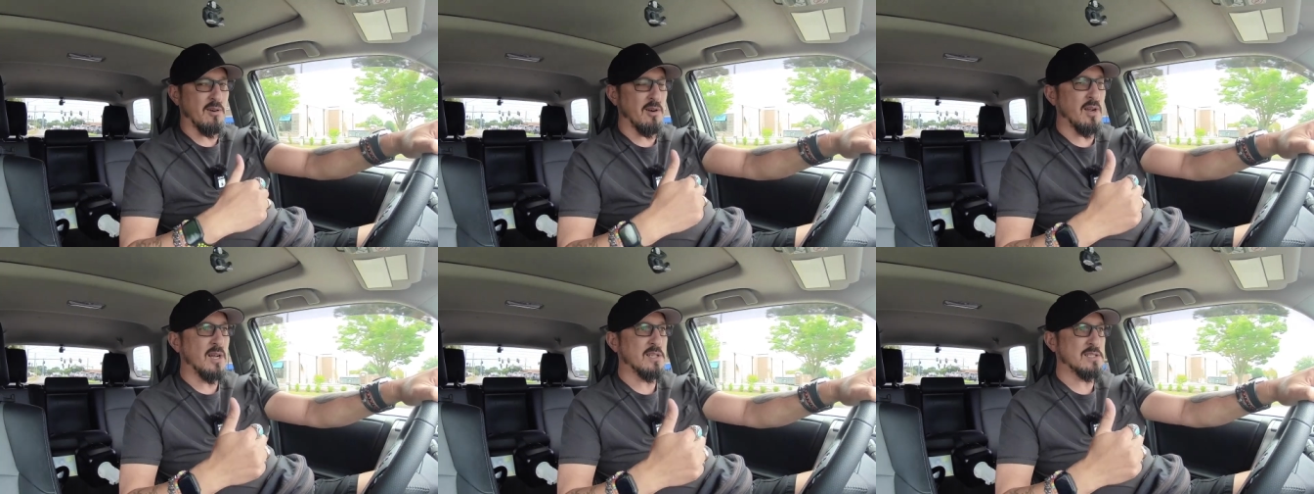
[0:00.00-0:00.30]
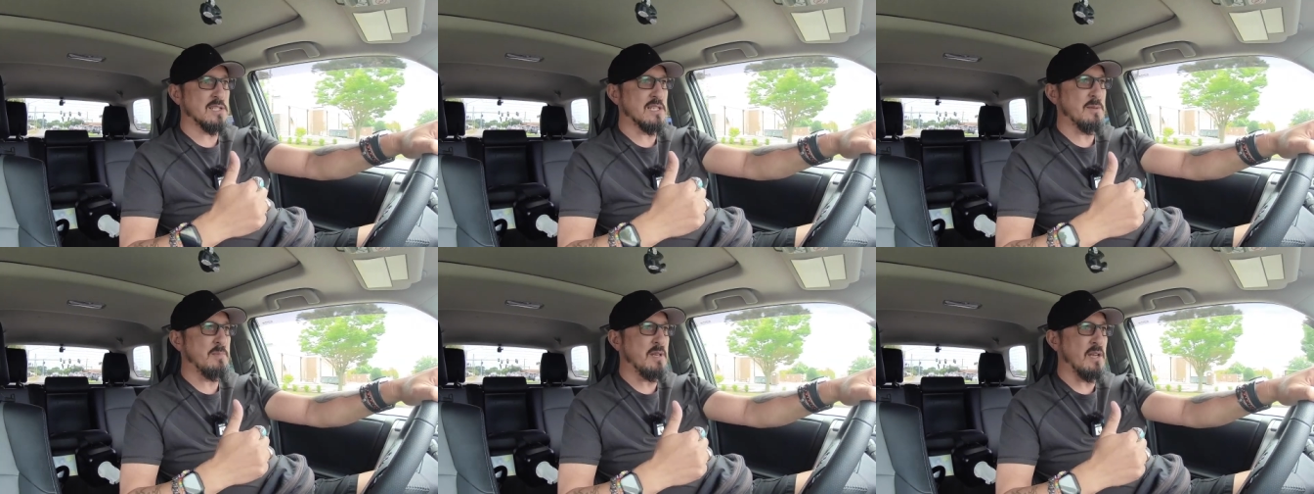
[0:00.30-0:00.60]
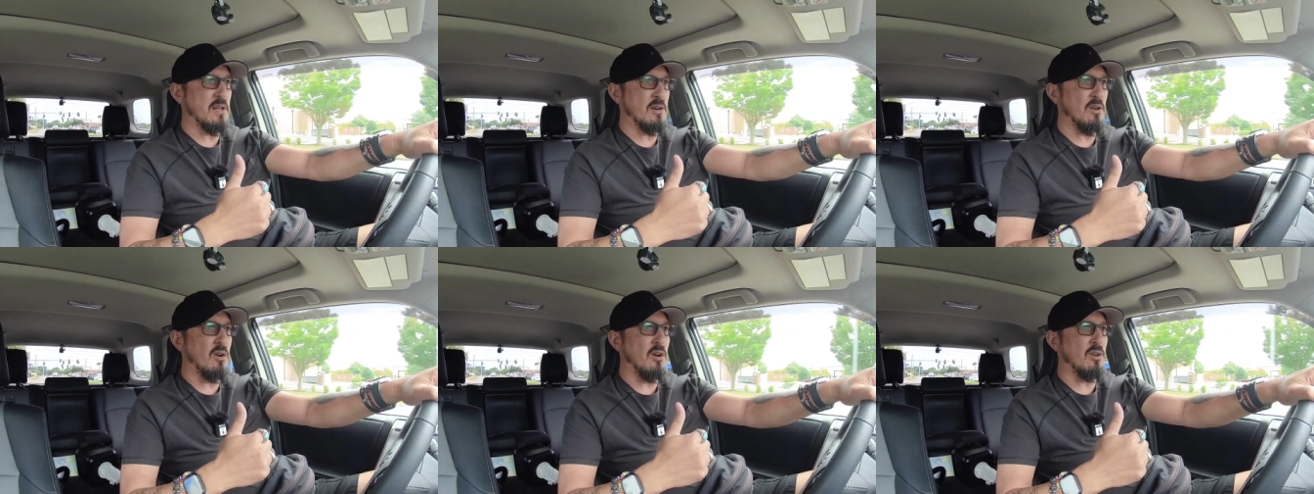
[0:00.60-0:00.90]
or not
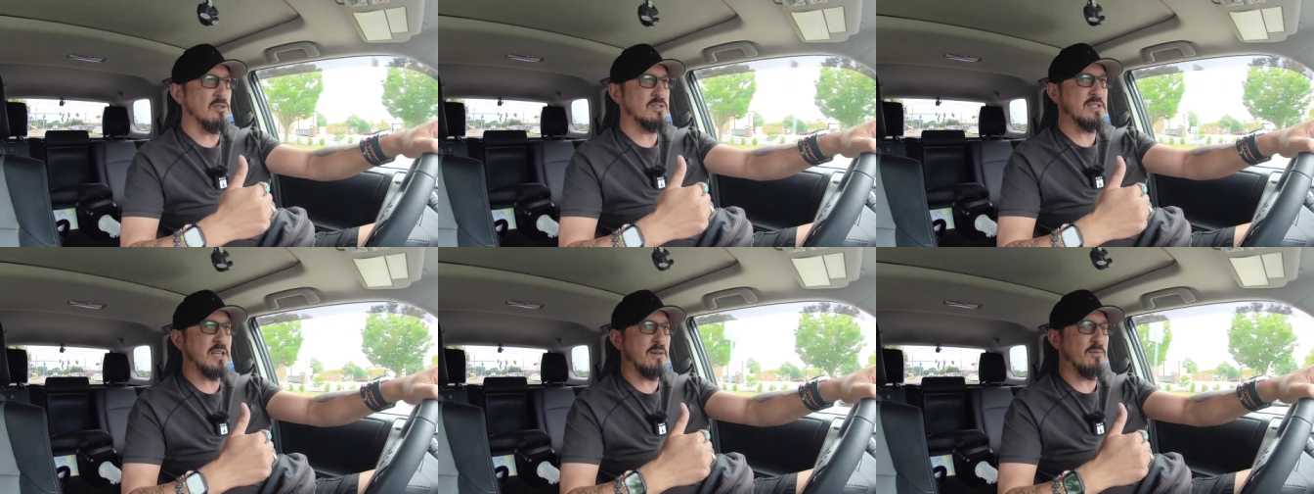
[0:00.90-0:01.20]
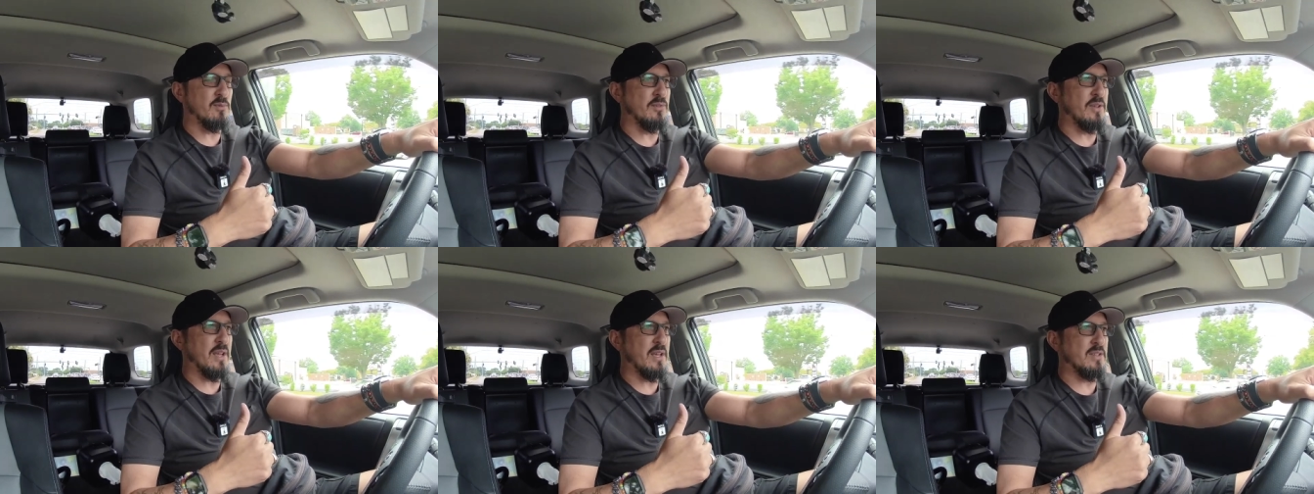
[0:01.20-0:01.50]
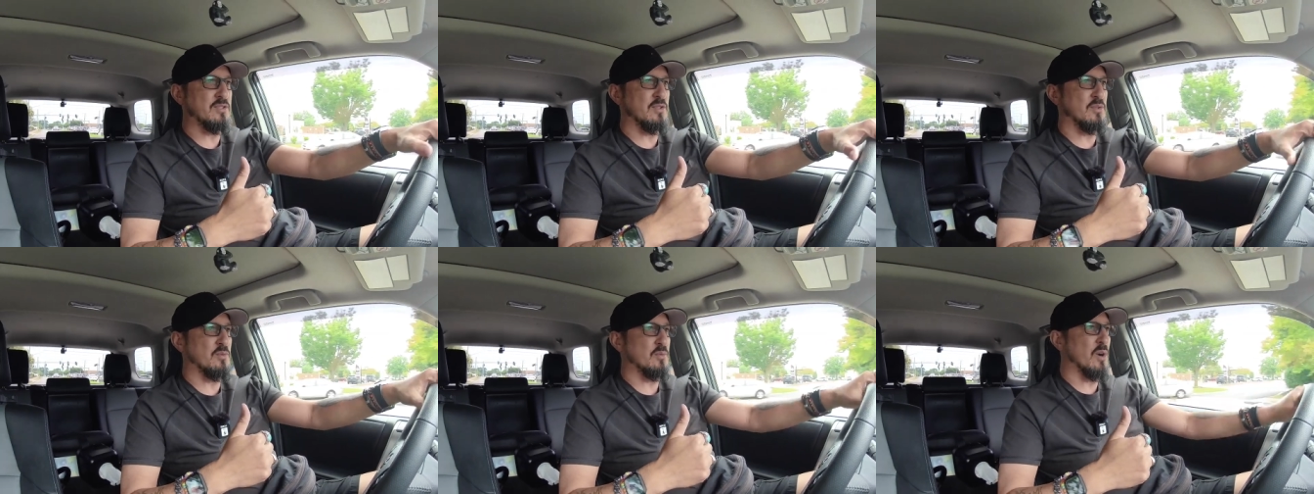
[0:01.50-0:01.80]
sleeping at all several
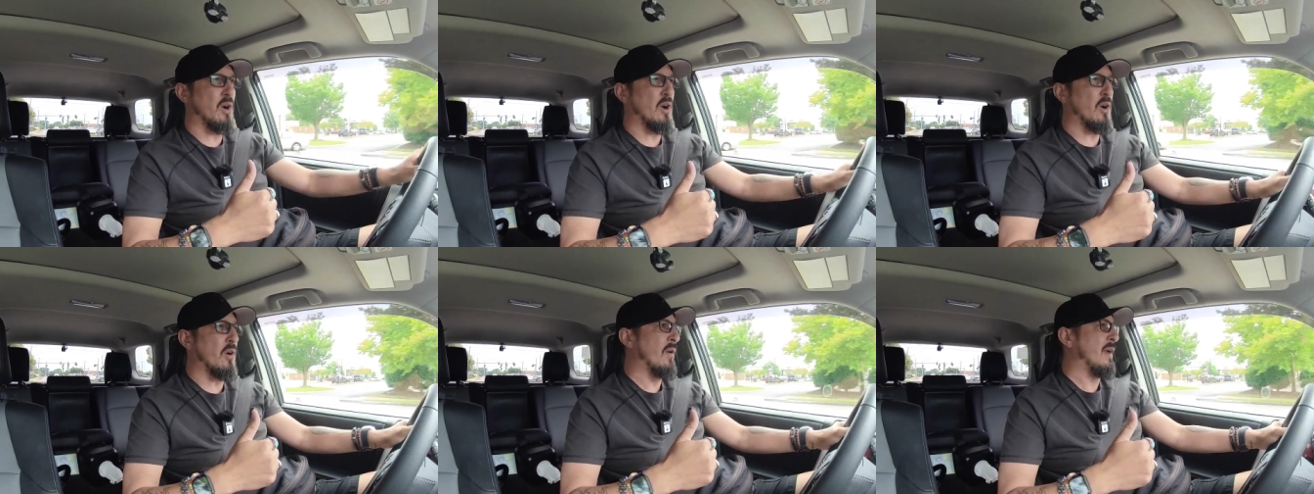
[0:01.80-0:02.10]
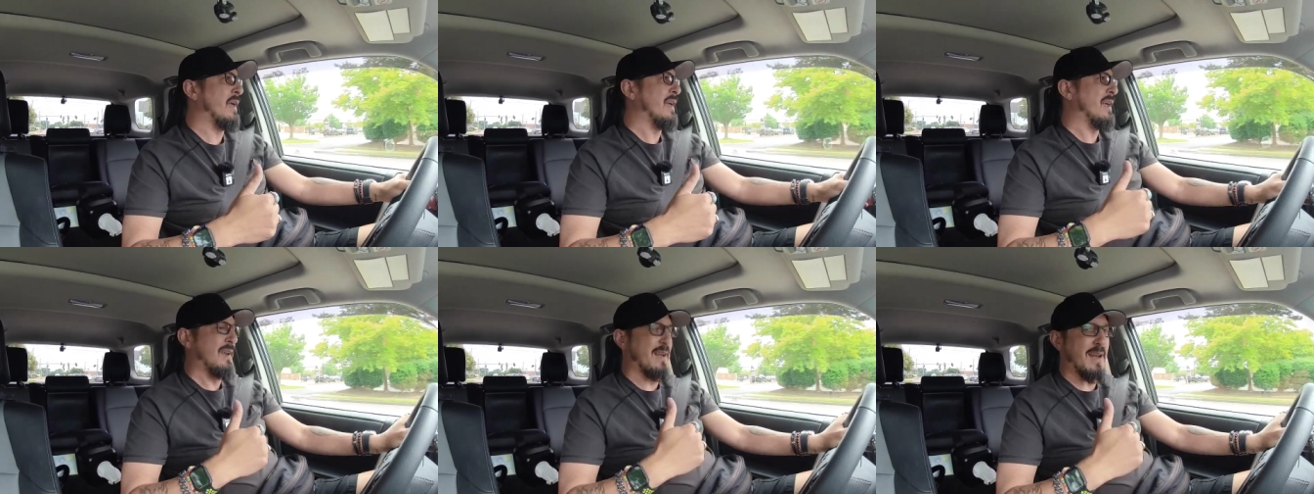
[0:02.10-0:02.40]
days in a row,